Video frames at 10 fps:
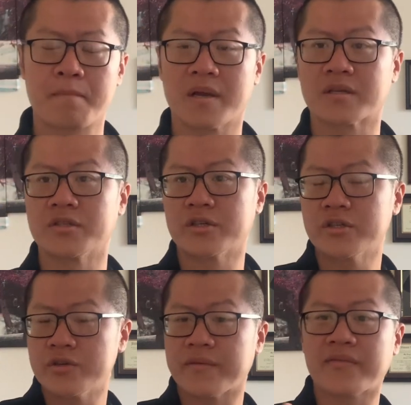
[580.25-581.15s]
Because you could
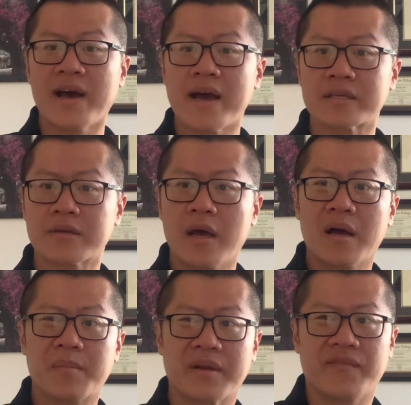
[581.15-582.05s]
do it fast,
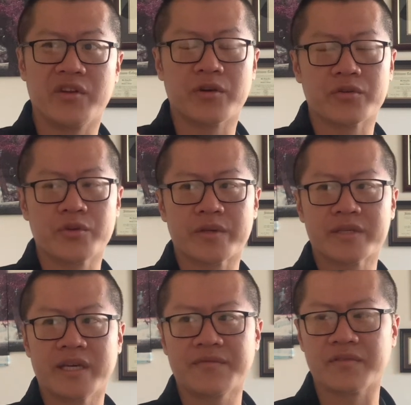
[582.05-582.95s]
but if you don't do it
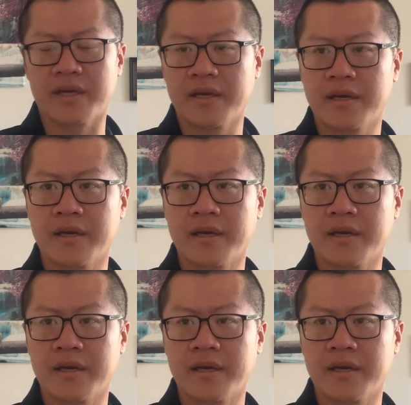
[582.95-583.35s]
safely,